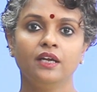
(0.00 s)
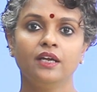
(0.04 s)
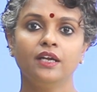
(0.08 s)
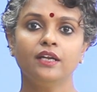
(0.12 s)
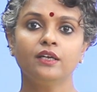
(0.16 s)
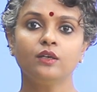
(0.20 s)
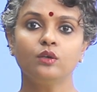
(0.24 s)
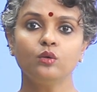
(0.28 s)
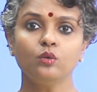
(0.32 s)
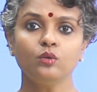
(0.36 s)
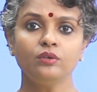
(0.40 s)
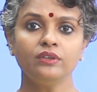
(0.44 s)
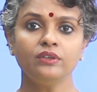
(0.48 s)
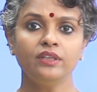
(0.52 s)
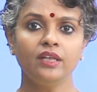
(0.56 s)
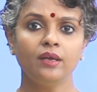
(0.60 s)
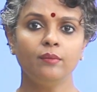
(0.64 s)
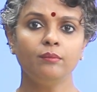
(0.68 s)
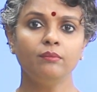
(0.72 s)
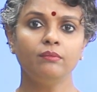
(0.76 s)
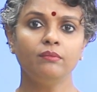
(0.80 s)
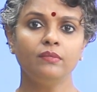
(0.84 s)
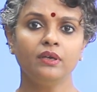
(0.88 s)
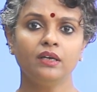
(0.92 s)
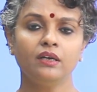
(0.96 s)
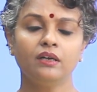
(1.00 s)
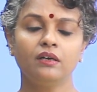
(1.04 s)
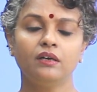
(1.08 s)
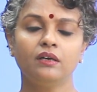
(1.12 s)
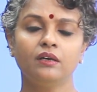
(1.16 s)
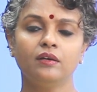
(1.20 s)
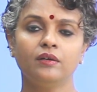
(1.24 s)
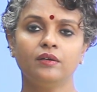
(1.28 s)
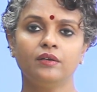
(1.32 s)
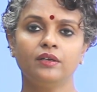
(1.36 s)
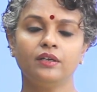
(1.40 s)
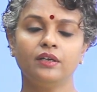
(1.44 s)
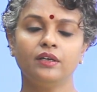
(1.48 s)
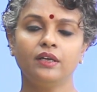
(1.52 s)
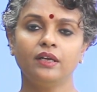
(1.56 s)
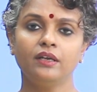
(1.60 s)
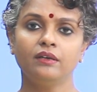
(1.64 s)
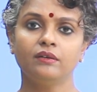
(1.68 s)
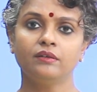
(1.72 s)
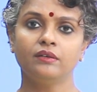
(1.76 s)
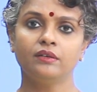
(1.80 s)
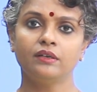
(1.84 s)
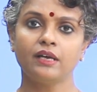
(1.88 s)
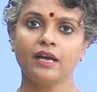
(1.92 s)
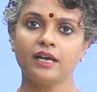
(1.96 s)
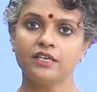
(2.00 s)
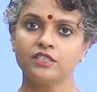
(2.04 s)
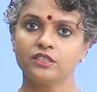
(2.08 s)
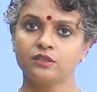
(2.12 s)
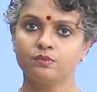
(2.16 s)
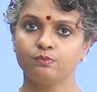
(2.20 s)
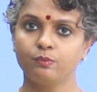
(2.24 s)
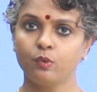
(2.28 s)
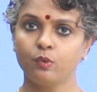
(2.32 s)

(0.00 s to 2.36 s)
include them as